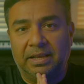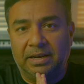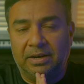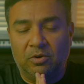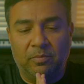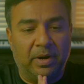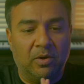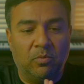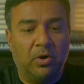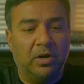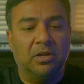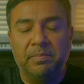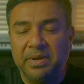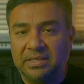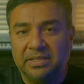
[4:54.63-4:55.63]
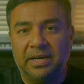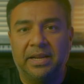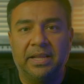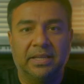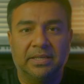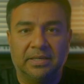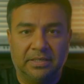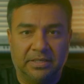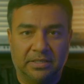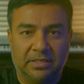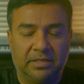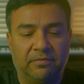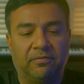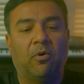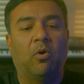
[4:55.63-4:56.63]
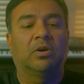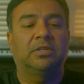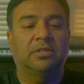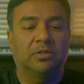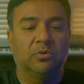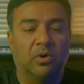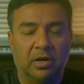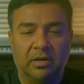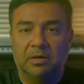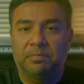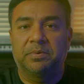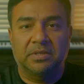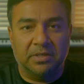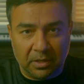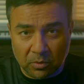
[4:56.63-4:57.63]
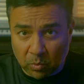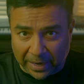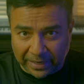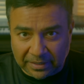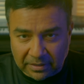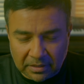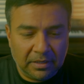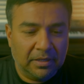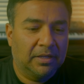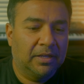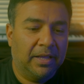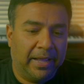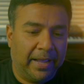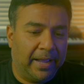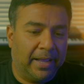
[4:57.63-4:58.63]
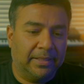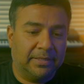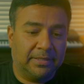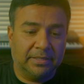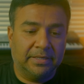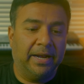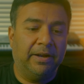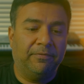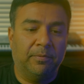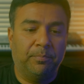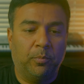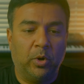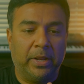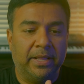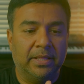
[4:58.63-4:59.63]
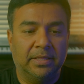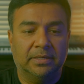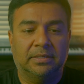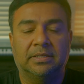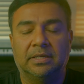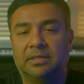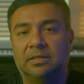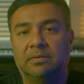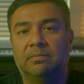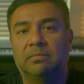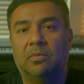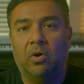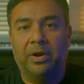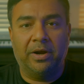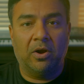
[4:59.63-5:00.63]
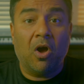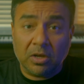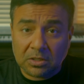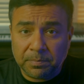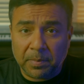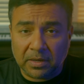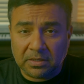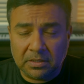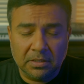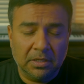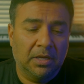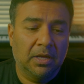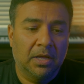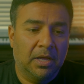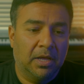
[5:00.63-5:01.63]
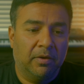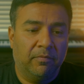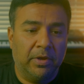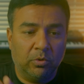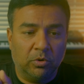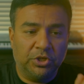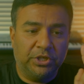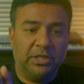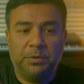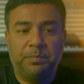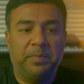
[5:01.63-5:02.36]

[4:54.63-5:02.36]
no matter what your mix setting is, it just defaults to 100% wet. And this is great for putting this system on an aux bus, where you could change